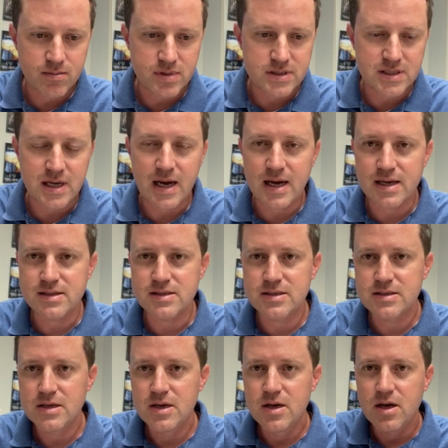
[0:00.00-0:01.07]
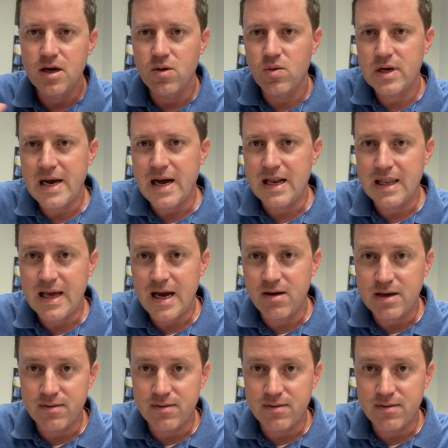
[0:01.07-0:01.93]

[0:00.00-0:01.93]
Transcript: besides what I allow.